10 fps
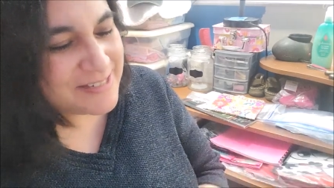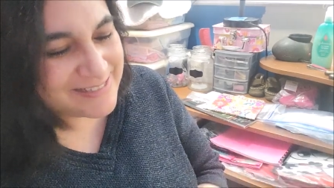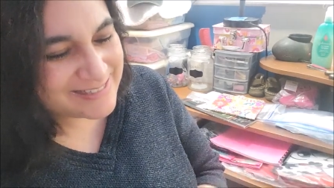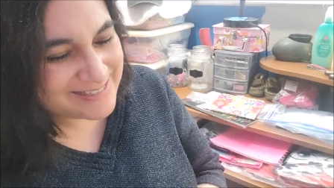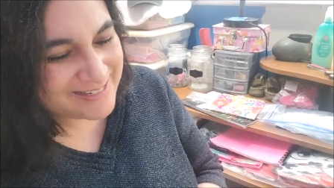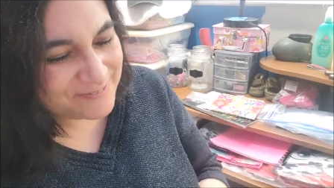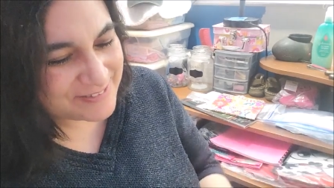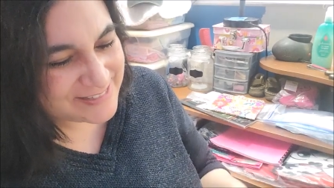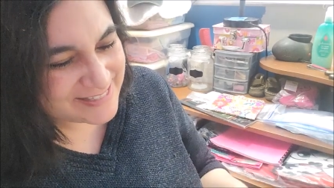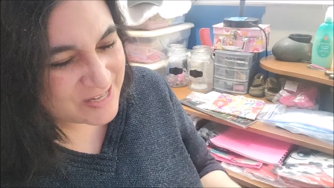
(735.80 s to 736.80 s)
there's
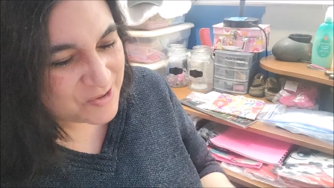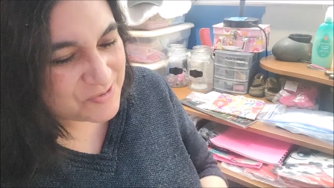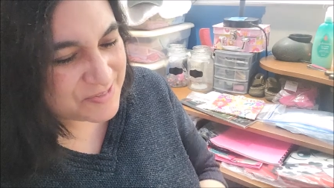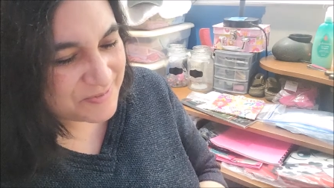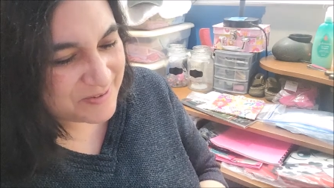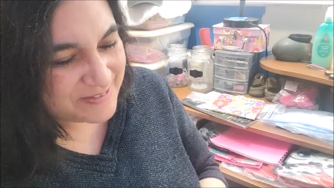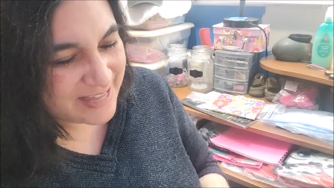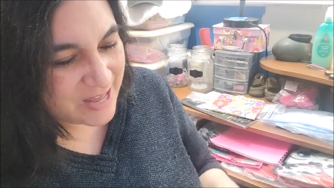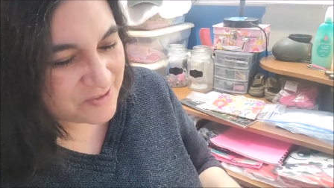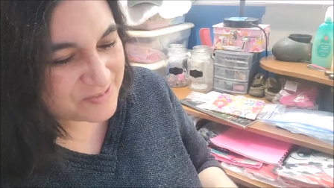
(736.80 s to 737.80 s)
different zones around
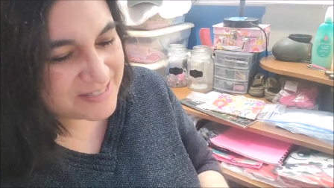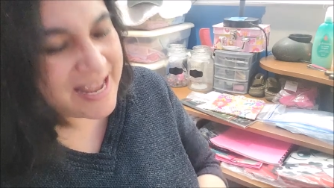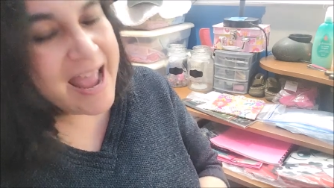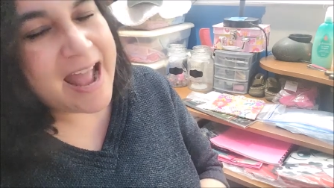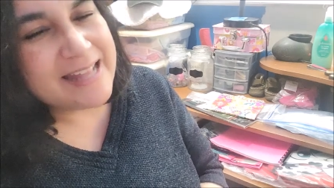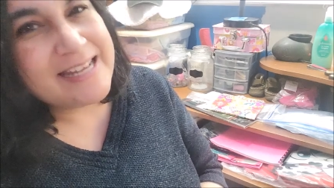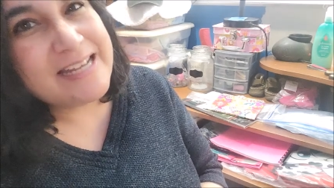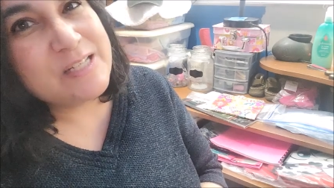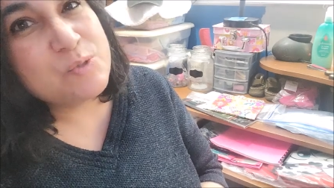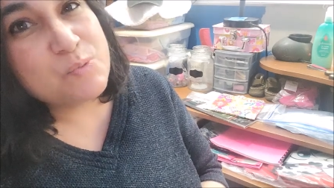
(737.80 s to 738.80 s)
the house, and
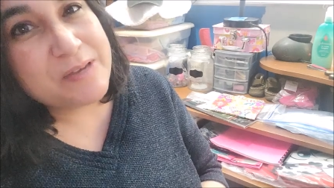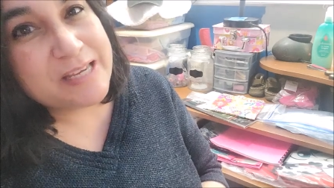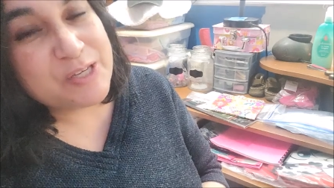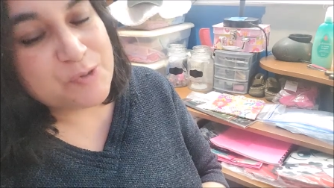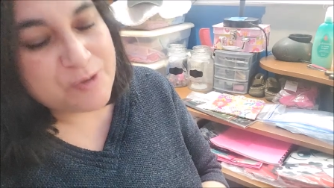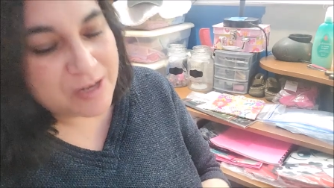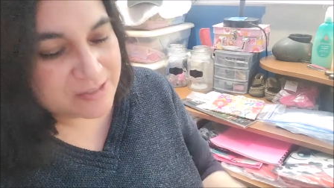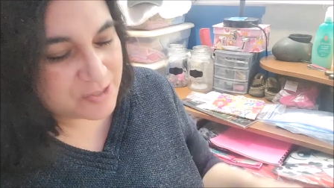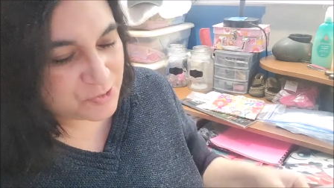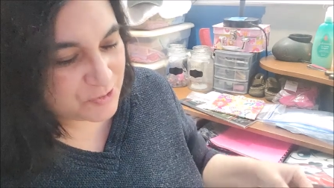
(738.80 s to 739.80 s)
each week you
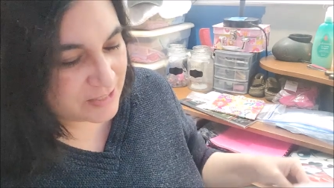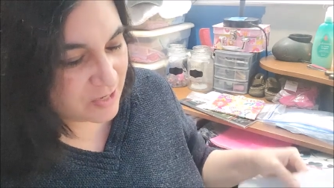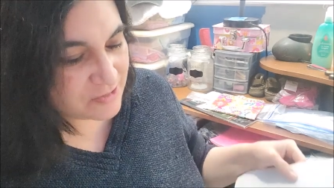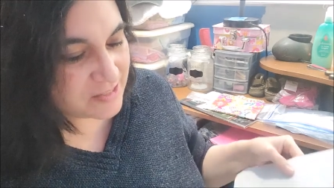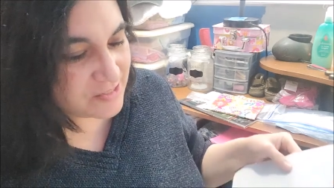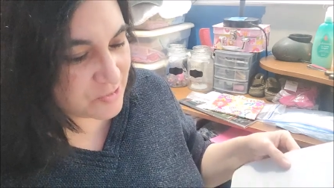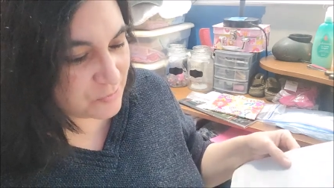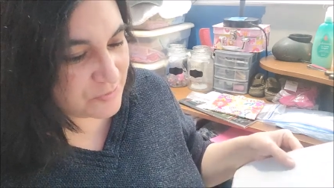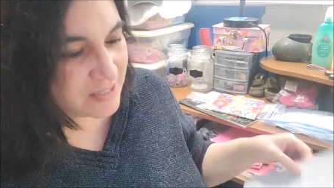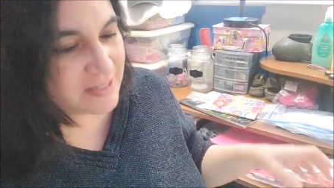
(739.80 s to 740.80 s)
concentrate on a
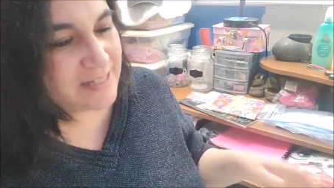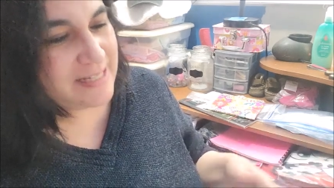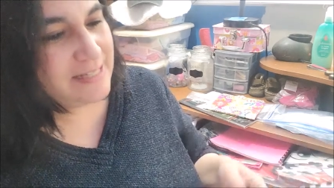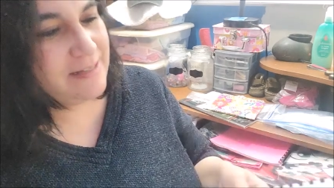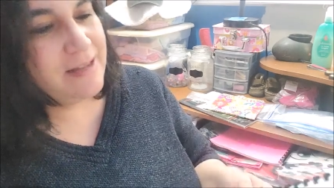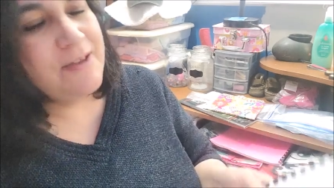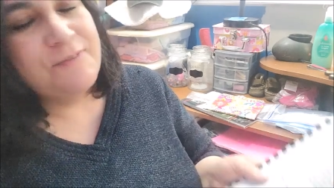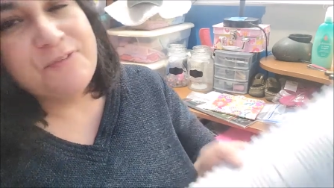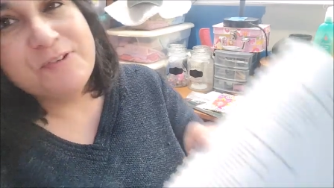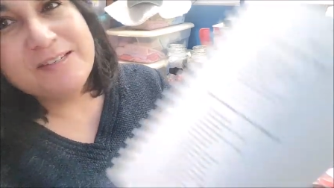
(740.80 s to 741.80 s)
zone to clean. For